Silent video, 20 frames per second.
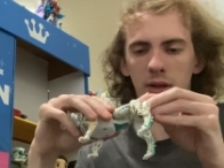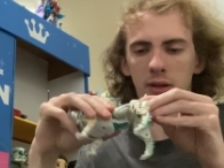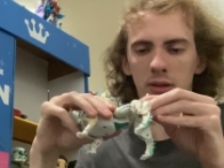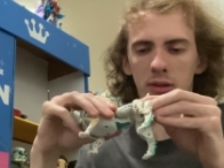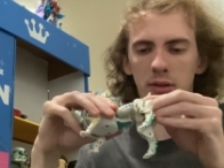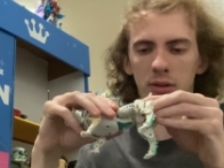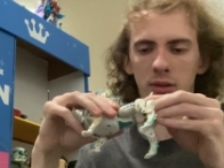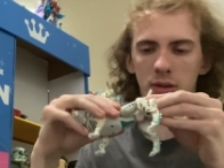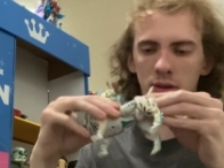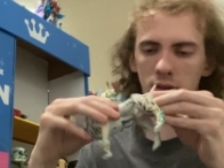gonna
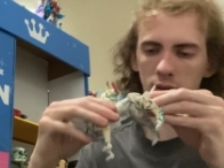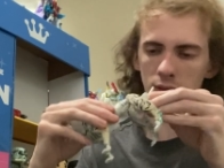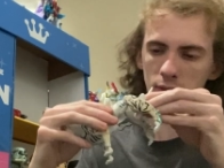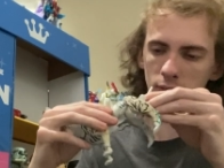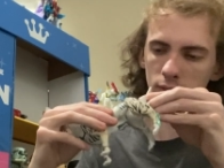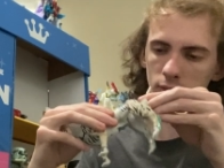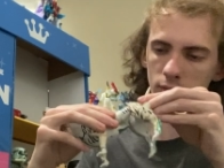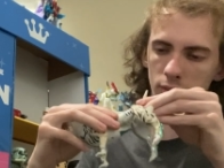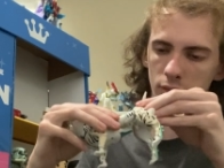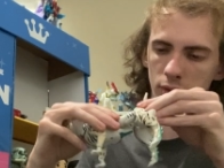look
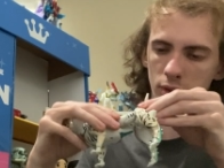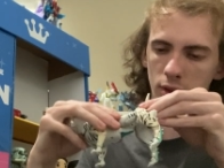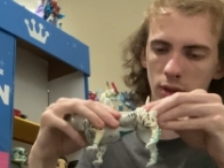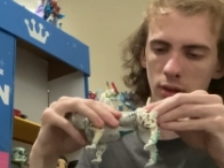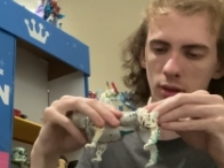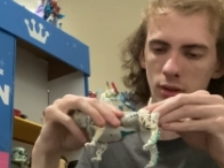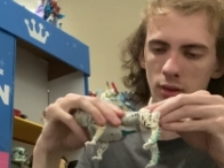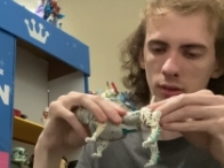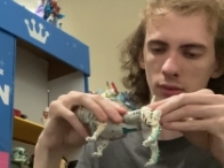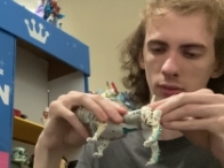
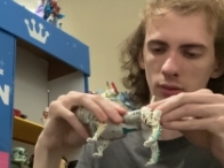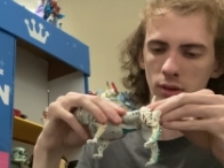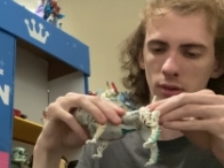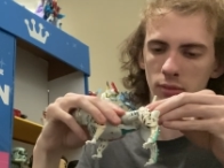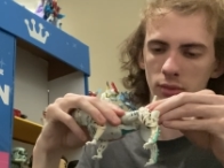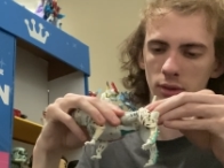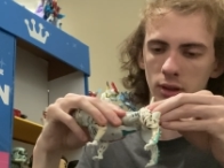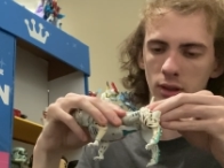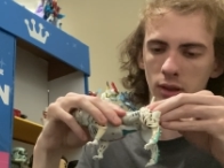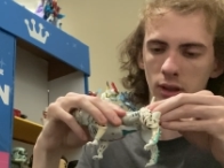pretty. We
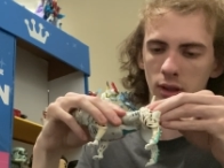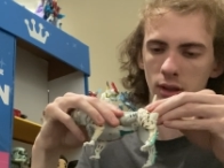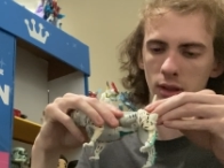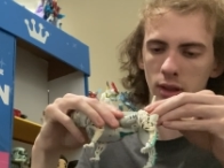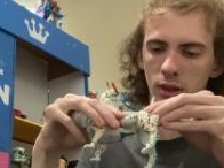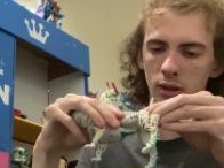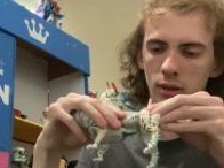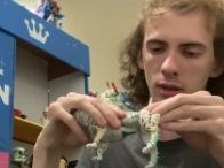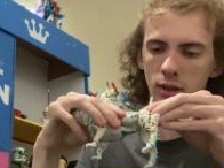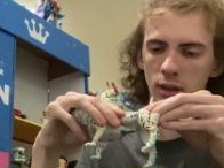put the gun
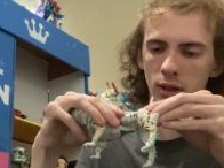there.